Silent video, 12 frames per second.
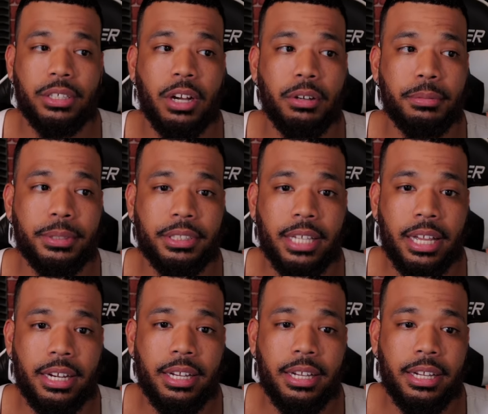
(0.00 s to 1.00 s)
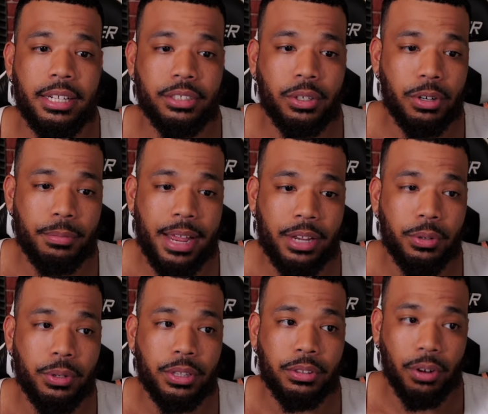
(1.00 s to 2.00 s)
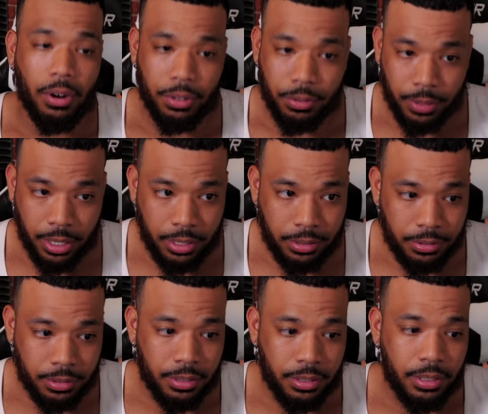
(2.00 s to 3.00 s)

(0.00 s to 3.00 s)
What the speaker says: Jacoby Brissett is a quarterback who could throw on a run.